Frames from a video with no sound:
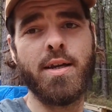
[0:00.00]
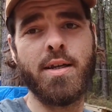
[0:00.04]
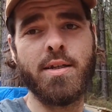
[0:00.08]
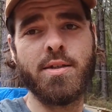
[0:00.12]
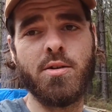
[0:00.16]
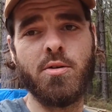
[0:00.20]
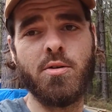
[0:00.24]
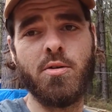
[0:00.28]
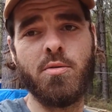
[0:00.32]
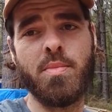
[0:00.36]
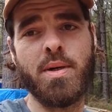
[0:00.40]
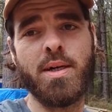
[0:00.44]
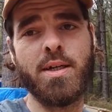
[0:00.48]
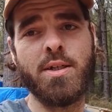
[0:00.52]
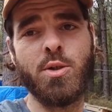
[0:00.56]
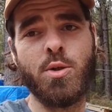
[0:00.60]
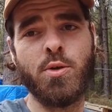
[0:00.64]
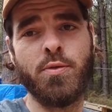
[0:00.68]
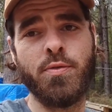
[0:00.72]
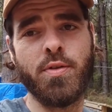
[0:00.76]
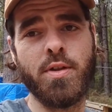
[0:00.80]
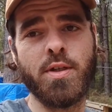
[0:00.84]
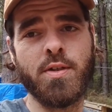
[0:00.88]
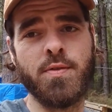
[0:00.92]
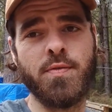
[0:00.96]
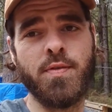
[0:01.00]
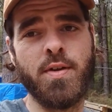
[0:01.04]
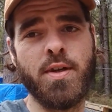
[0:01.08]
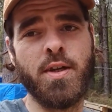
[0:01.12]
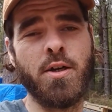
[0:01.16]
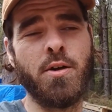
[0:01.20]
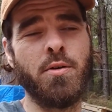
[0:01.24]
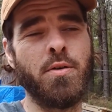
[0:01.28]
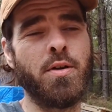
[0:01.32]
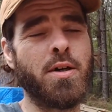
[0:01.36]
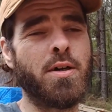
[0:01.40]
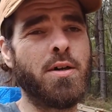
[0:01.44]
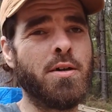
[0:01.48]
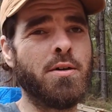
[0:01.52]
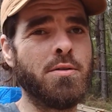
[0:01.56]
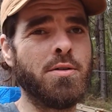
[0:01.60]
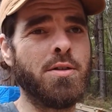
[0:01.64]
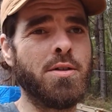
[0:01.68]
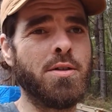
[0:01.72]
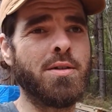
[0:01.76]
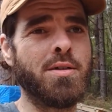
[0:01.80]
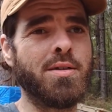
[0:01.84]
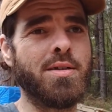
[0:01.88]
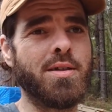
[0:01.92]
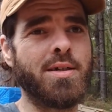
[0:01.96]
that's going to do it for this video, y'all.
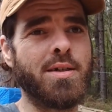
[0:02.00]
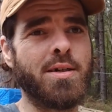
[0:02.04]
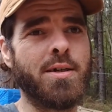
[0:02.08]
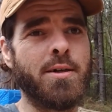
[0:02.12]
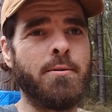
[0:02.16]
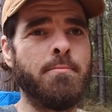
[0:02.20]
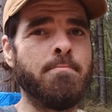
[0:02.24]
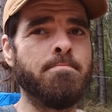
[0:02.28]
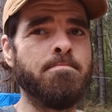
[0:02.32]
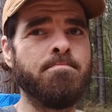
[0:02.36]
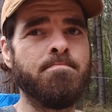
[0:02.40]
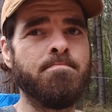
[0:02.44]
Just uh,